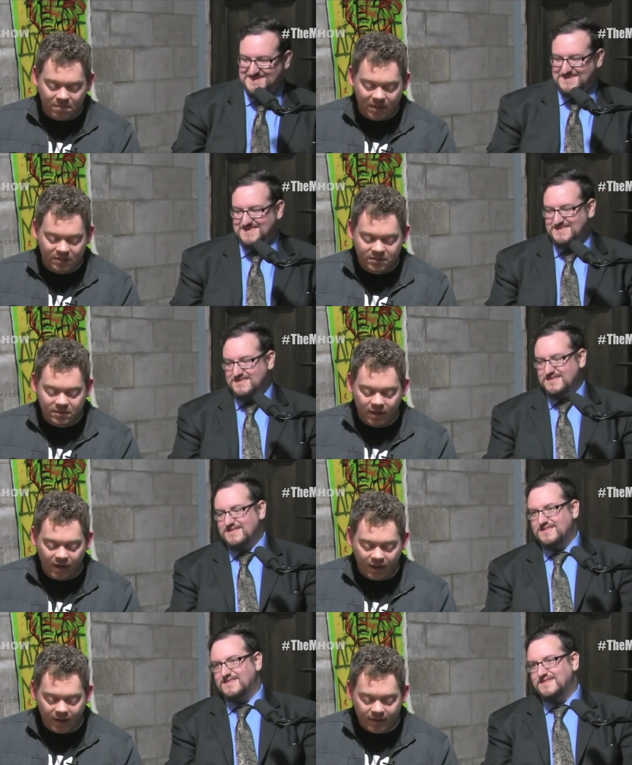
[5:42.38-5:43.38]
Speaker 1: months.
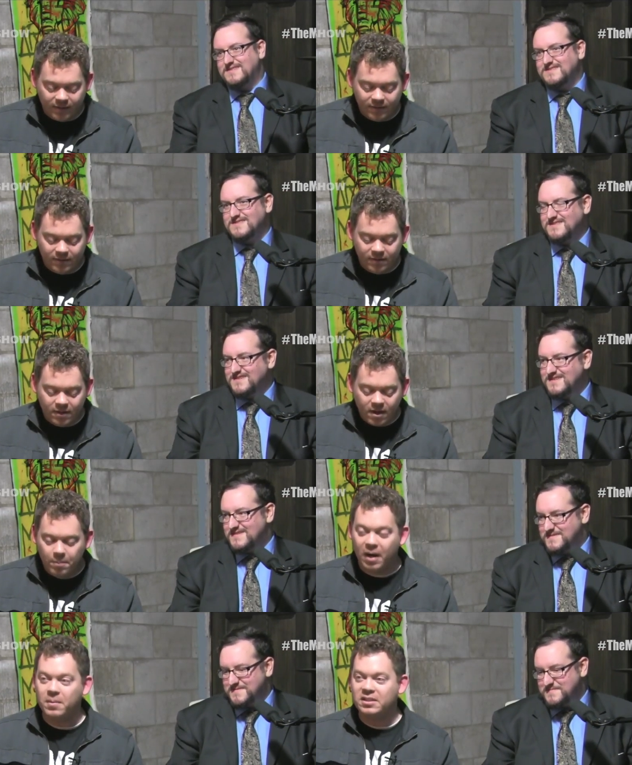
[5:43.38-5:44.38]
Uh, but I'm going to